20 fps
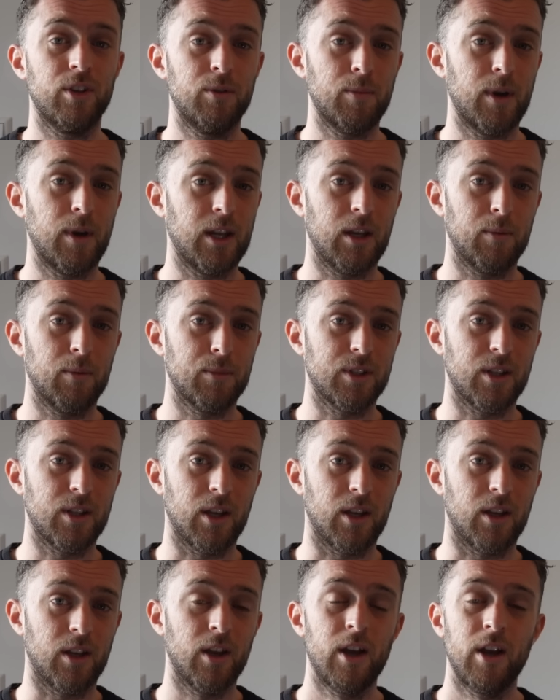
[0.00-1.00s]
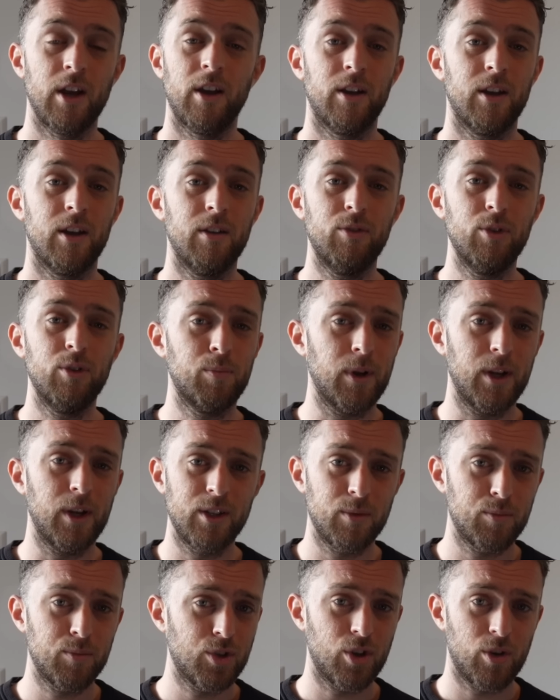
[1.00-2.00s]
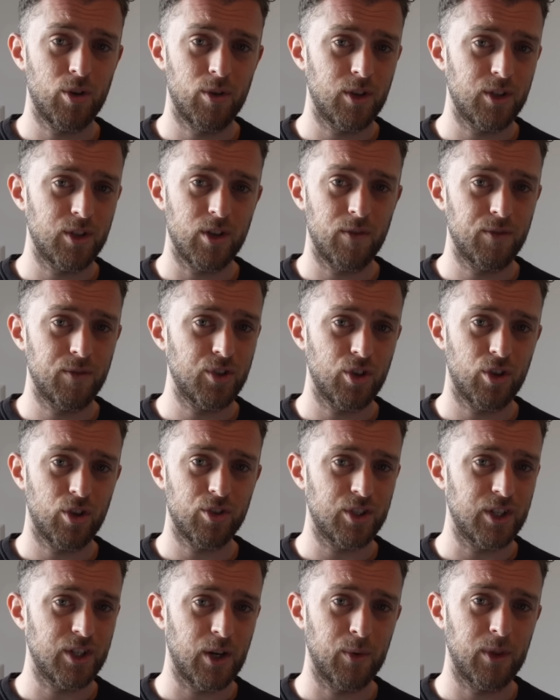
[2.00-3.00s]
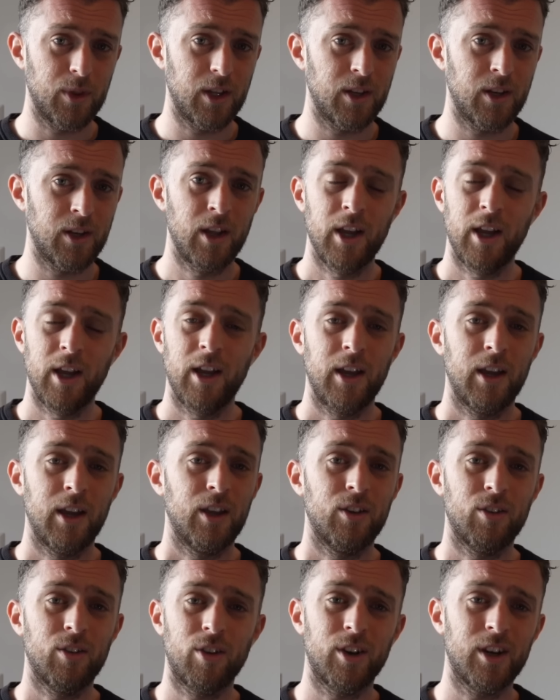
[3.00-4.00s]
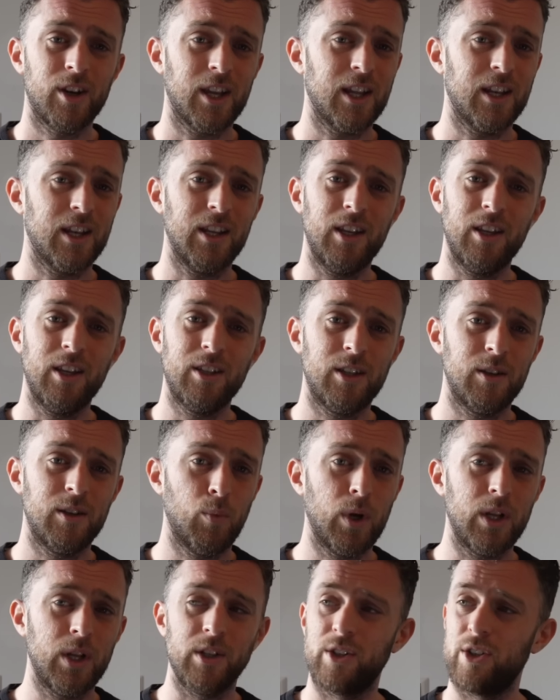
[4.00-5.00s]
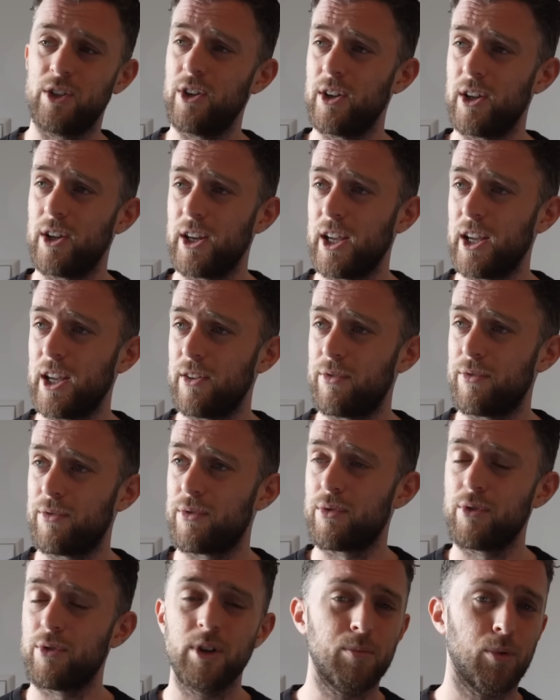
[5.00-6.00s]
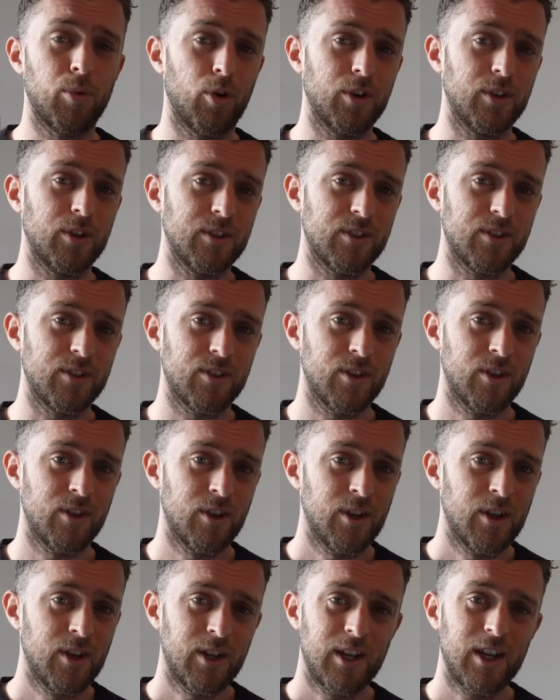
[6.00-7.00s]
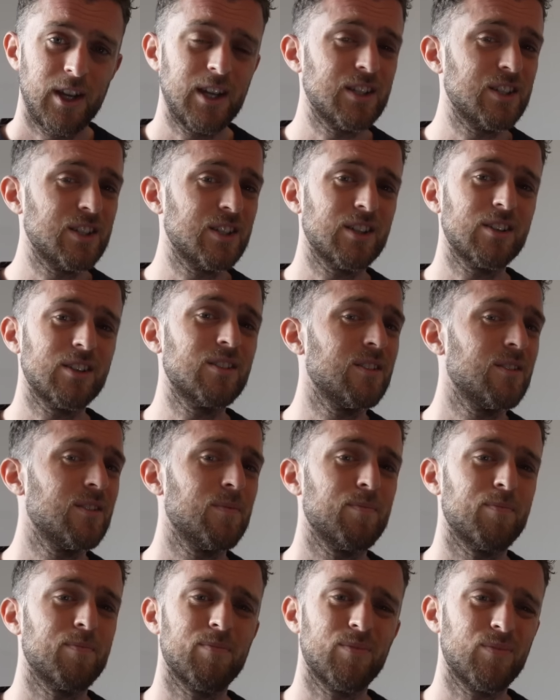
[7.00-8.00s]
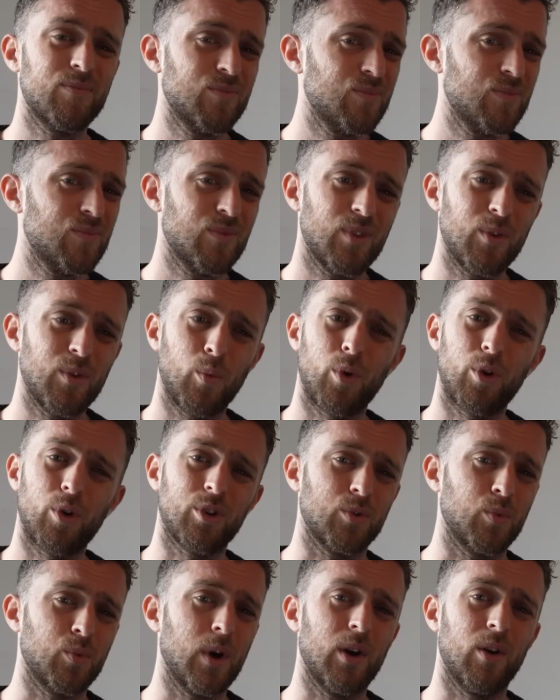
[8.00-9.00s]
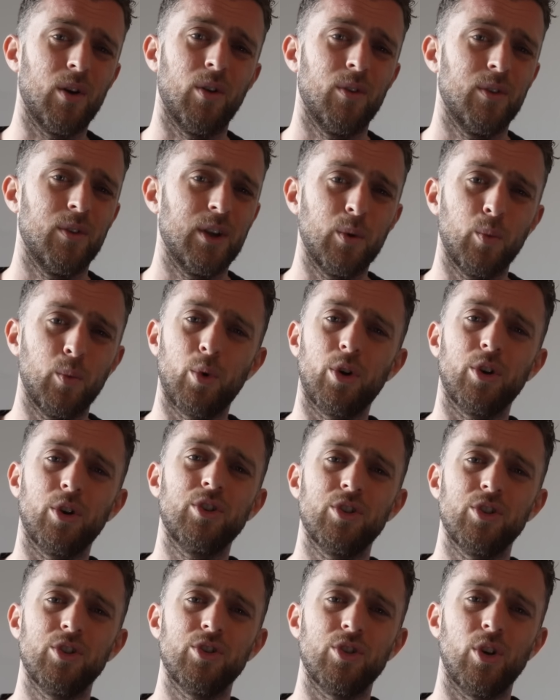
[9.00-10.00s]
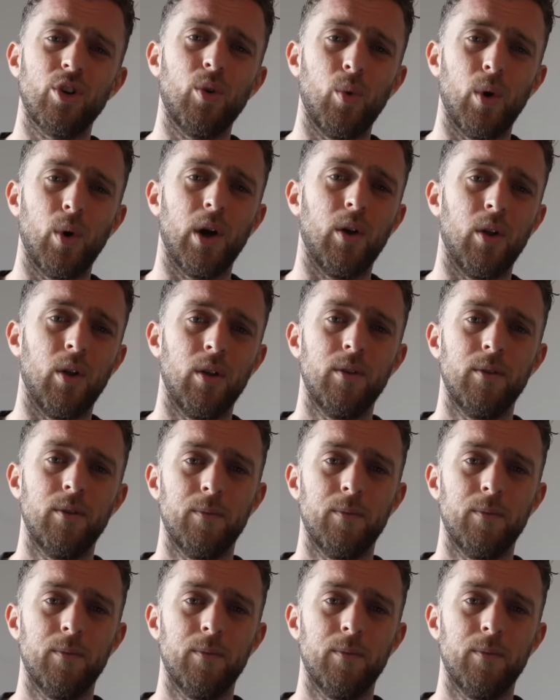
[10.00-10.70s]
he make a mistake. If you play some sh soft shots now and then, you're going to get easy wins. You're going to get three points. It's it works well. It works so well.